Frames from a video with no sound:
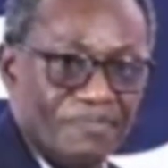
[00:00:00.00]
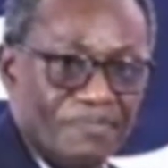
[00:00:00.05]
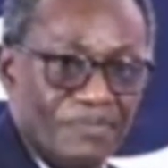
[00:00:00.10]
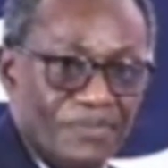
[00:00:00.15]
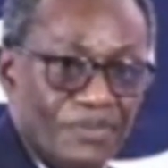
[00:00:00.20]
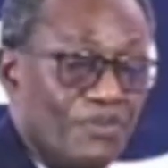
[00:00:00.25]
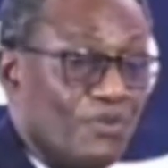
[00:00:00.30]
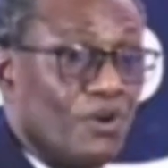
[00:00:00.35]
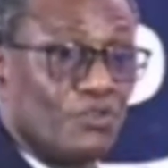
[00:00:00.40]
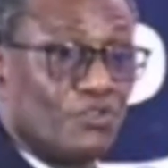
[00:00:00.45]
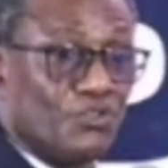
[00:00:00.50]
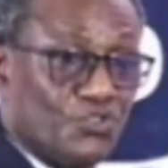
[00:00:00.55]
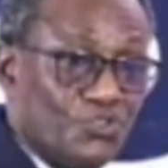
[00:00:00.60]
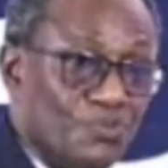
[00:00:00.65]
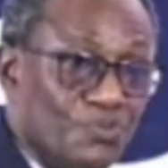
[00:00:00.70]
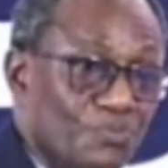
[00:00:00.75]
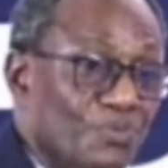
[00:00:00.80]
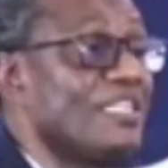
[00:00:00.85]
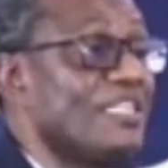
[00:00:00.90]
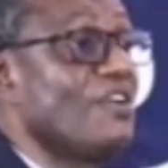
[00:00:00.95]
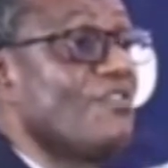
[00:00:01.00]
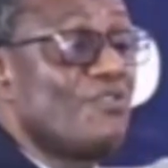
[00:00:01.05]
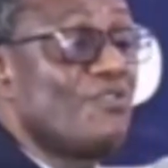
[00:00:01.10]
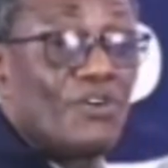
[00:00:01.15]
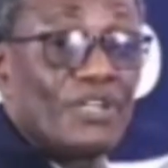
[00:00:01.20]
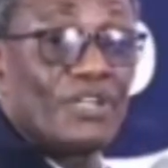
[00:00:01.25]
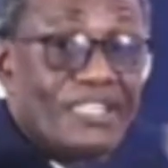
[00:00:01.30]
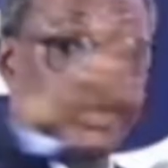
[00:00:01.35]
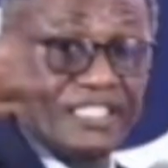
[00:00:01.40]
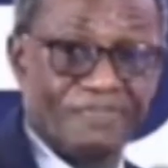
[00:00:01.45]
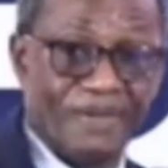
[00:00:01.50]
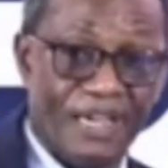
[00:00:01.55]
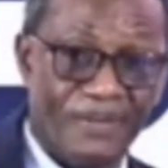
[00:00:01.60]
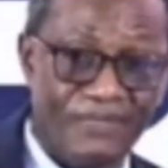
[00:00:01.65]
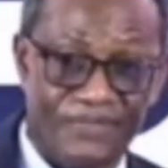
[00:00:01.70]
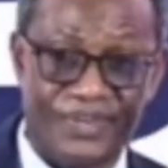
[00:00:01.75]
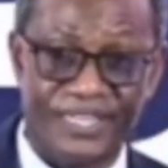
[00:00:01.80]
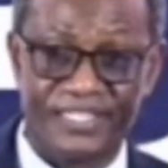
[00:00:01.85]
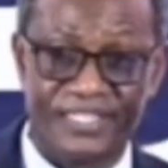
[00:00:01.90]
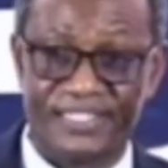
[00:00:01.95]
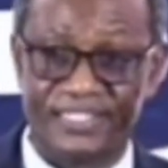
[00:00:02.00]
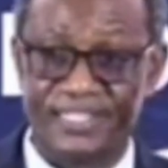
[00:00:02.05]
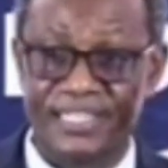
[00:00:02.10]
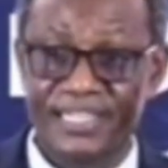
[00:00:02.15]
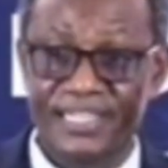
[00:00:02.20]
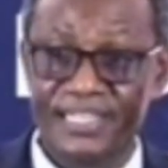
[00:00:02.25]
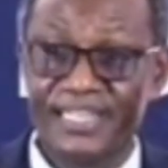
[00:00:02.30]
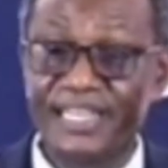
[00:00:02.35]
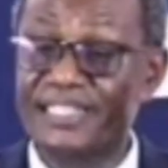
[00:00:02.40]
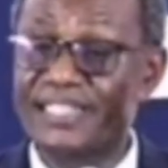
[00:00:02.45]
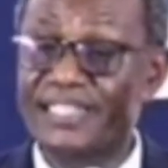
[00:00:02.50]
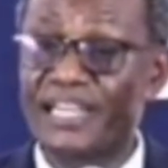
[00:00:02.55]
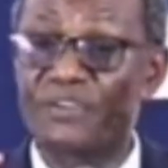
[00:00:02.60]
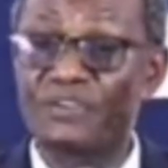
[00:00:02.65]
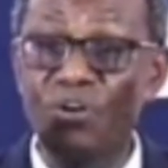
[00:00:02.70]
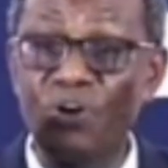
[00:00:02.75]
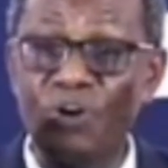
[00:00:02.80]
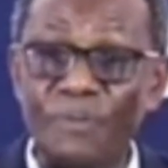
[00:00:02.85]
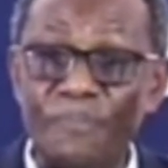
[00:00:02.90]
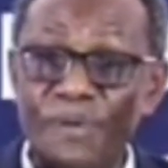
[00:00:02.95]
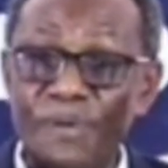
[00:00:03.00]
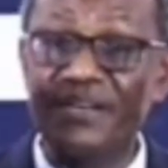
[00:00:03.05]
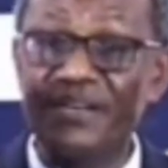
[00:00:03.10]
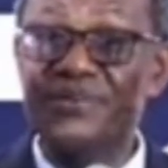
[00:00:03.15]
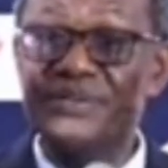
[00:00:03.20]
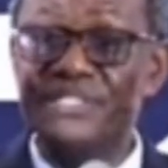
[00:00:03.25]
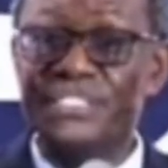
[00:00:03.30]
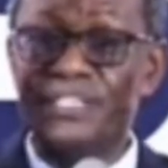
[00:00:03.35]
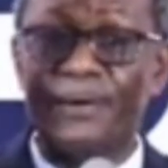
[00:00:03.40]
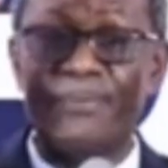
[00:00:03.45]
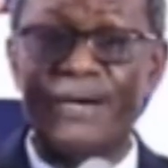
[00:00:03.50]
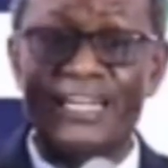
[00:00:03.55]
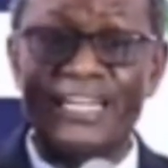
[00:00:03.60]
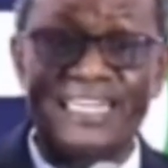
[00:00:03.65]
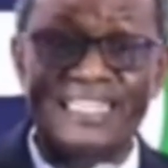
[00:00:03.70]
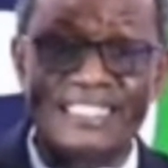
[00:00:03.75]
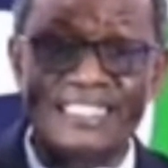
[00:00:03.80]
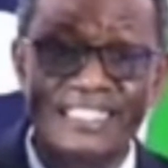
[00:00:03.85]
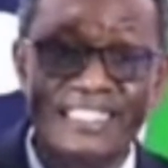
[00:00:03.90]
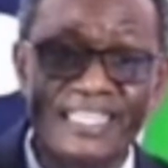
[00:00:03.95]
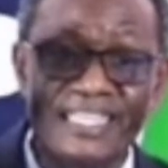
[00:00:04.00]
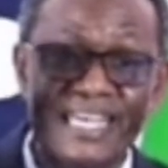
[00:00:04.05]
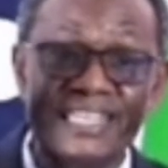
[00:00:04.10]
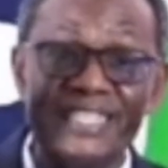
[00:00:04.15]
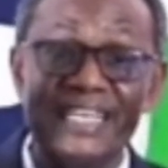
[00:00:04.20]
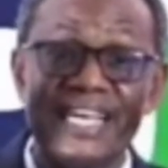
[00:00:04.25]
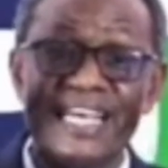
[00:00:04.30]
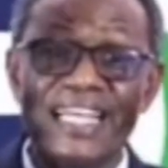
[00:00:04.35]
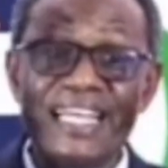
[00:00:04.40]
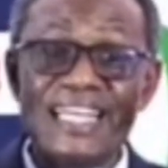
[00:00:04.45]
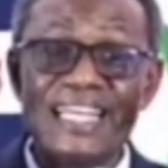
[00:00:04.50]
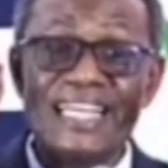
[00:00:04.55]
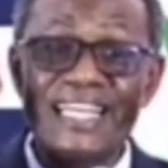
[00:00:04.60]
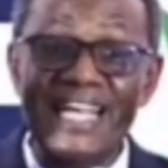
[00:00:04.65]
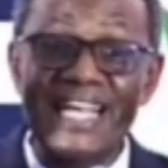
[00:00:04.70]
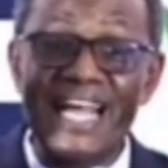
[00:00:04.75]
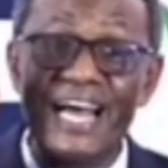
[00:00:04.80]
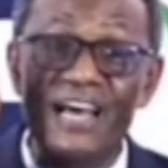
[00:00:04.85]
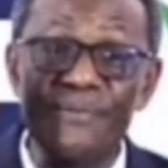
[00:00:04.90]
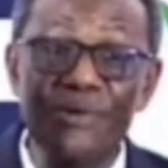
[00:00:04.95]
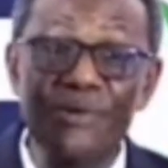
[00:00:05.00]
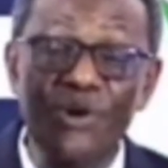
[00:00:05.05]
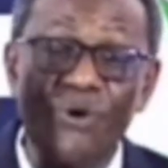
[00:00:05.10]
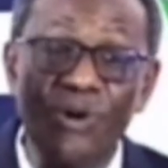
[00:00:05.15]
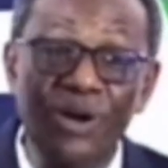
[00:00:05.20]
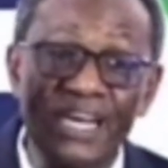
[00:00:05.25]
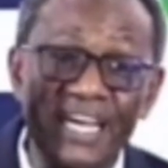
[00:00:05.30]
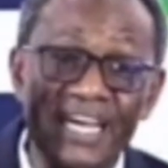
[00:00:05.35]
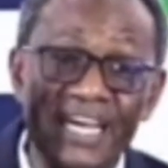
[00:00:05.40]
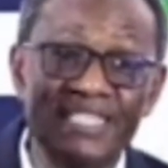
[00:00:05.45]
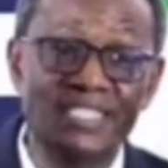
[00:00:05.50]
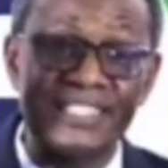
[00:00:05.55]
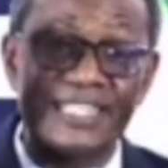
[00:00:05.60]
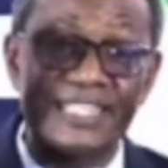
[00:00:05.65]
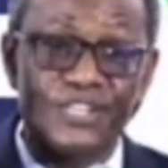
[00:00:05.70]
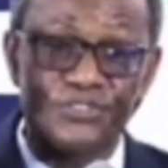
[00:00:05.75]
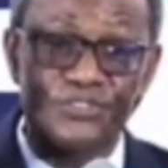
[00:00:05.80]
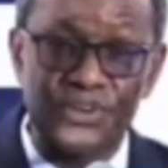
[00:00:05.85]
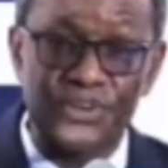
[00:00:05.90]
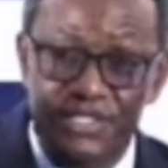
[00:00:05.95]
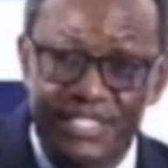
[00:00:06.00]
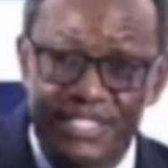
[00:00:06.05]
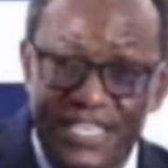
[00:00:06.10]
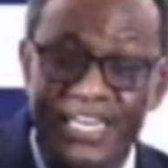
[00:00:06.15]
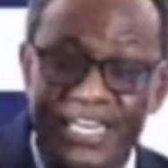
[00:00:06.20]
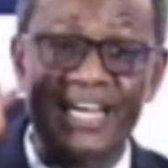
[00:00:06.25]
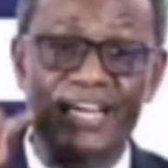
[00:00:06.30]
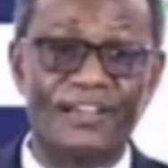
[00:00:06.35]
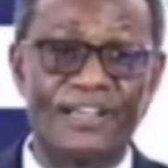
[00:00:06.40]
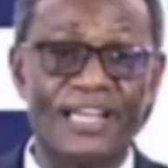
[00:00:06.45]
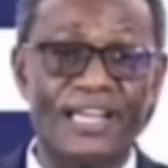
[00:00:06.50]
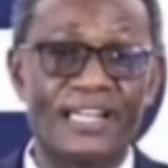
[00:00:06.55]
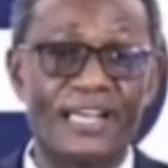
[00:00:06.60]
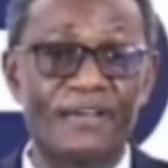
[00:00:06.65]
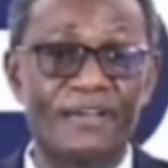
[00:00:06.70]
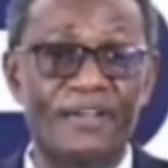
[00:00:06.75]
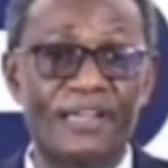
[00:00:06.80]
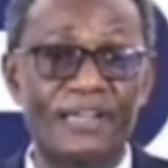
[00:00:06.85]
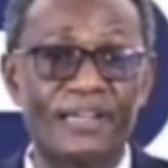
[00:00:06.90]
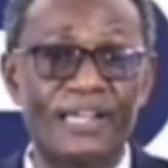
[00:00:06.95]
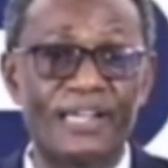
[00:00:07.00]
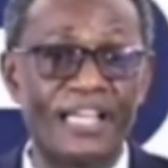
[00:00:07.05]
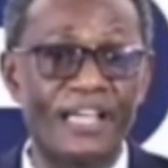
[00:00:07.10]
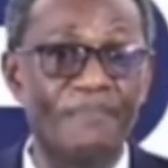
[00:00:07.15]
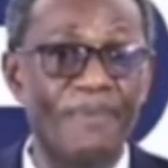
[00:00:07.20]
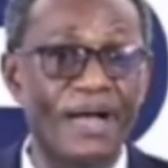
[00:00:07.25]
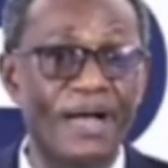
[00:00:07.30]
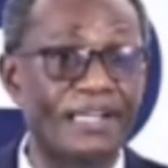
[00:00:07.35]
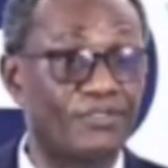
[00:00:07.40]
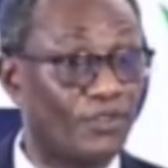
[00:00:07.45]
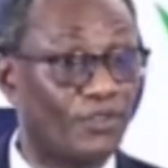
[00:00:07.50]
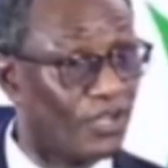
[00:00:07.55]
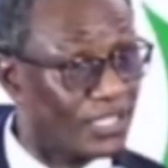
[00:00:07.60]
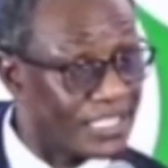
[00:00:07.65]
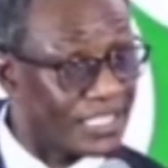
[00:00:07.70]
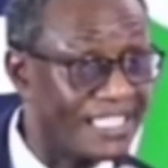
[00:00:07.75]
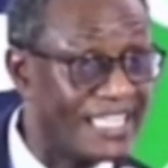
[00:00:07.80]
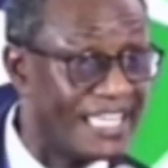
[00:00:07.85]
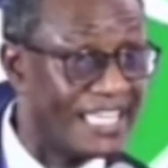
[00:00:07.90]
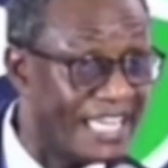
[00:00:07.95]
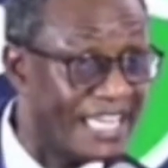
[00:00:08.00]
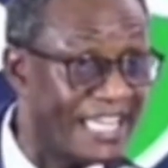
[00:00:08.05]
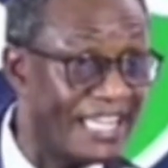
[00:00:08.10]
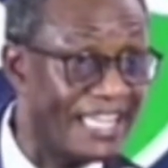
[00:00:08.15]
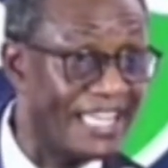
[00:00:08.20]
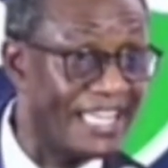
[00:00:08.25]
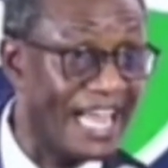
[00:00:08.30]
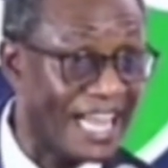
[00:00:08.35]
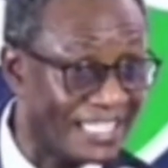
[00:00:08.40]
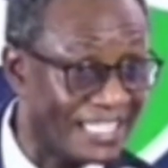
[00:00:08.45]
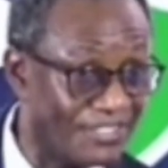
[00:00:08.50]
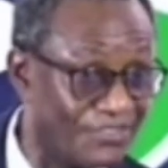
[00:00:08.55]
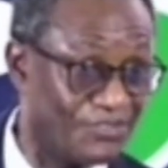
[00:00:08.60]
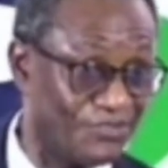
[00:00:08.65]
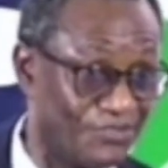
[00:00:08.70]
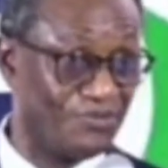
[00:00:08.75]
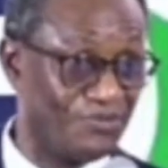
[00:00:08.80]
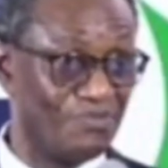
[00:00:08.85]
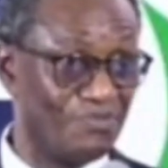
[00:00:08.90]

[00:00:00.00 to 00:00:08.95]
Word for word: You go to Sum, they know this, my friends. There's an old man who is about 90 years, he can recollect the songs at the, at the and thoughts at Sum.